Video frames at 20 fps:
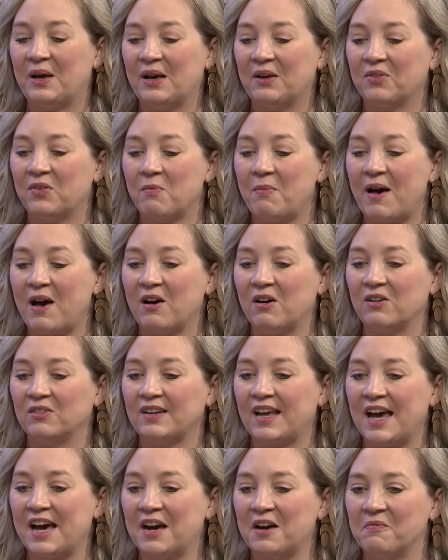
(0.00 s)
health about
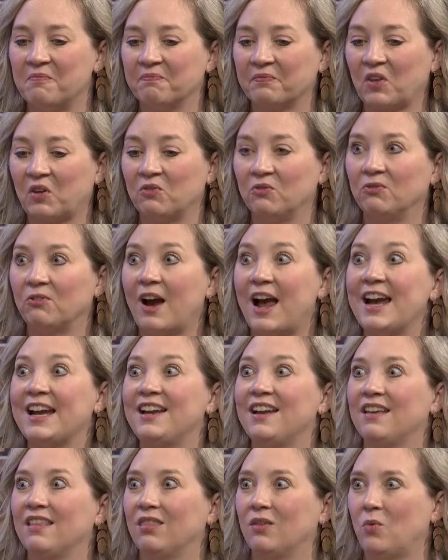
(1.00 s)

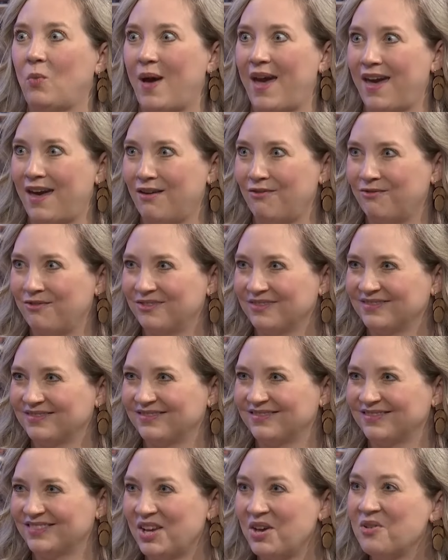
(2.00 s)
riding the wave
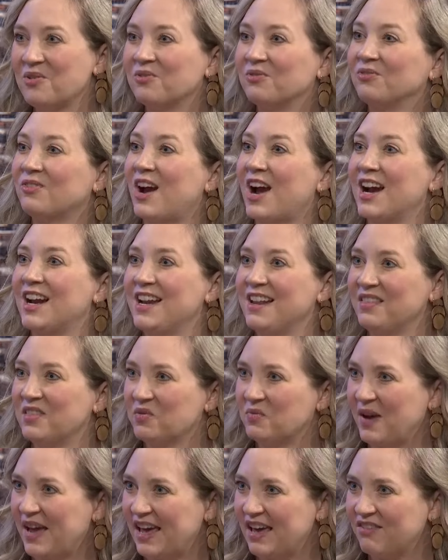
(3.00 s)

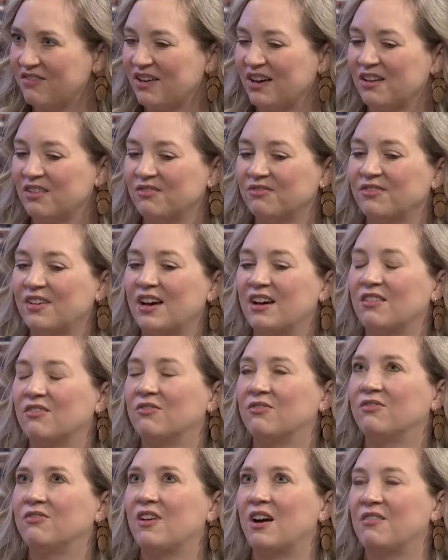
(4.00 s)

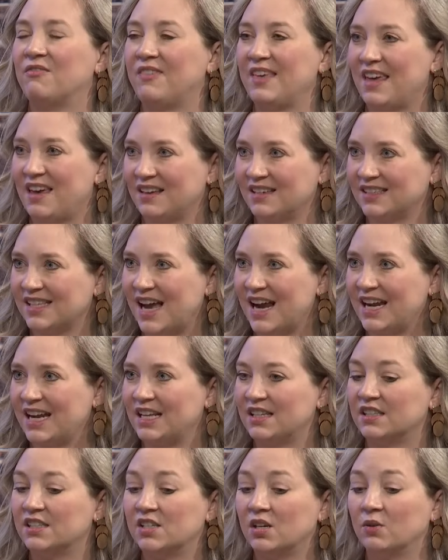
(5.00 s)
of the anxiety.
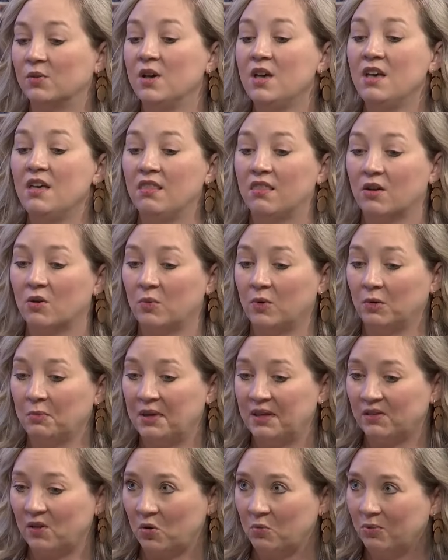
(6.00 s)
And so there will
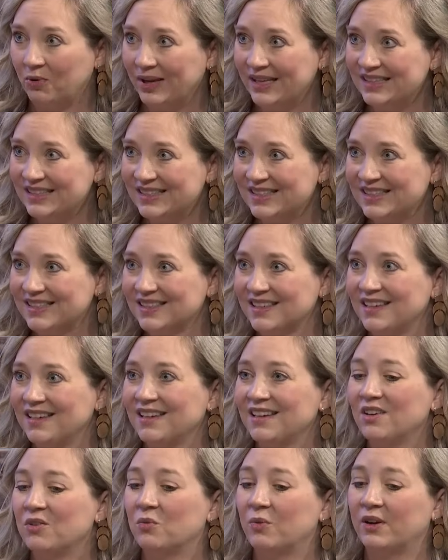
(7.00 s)
be low points
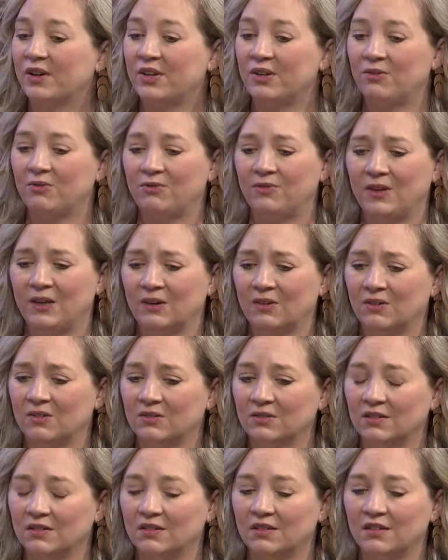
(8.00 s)
where you
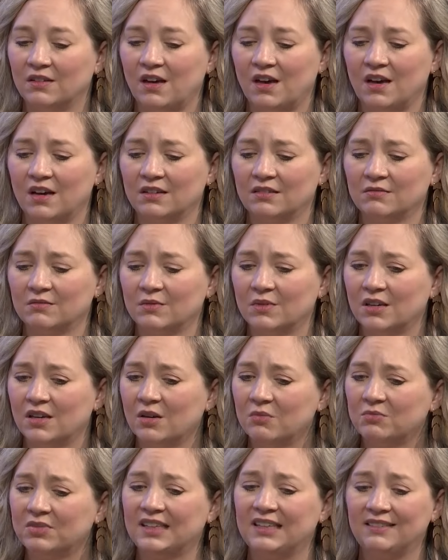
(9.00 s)
feel
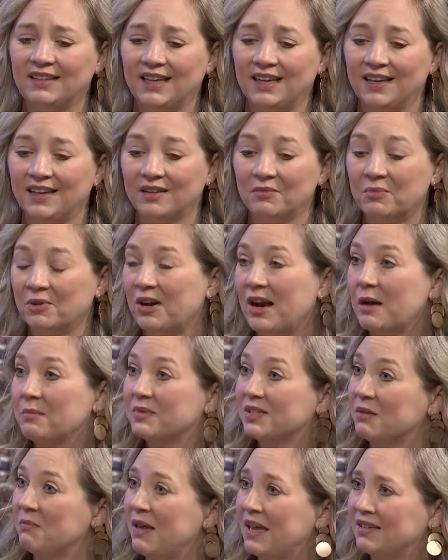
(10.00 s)
completely
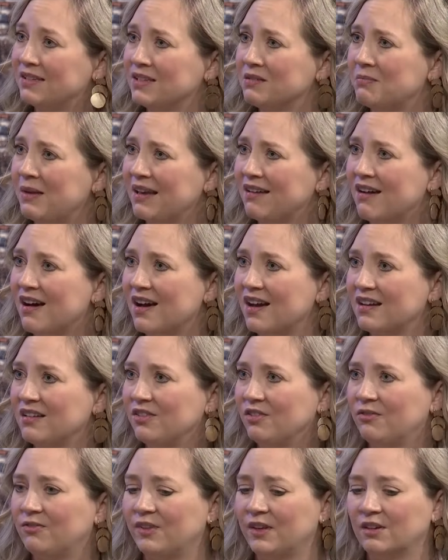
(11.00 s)
perhaps abandoned by God.
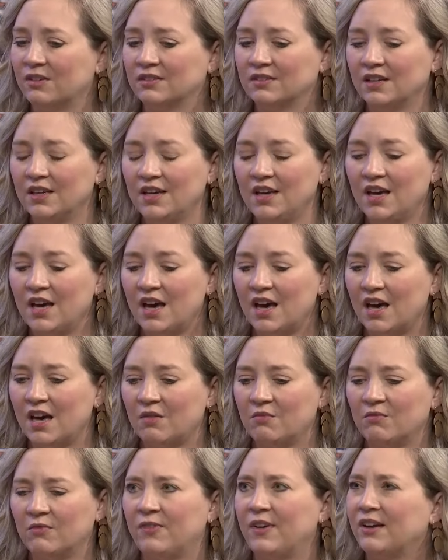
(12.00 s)
You feel
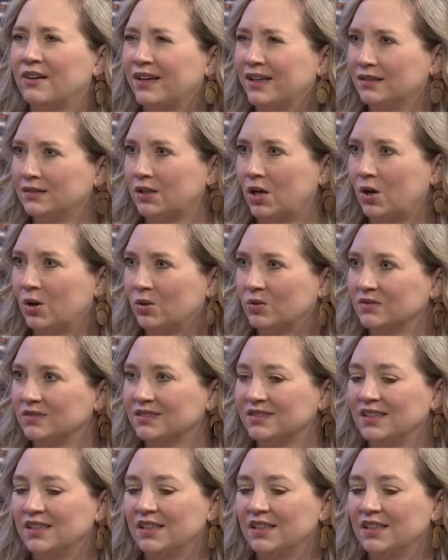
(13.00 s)
very alone.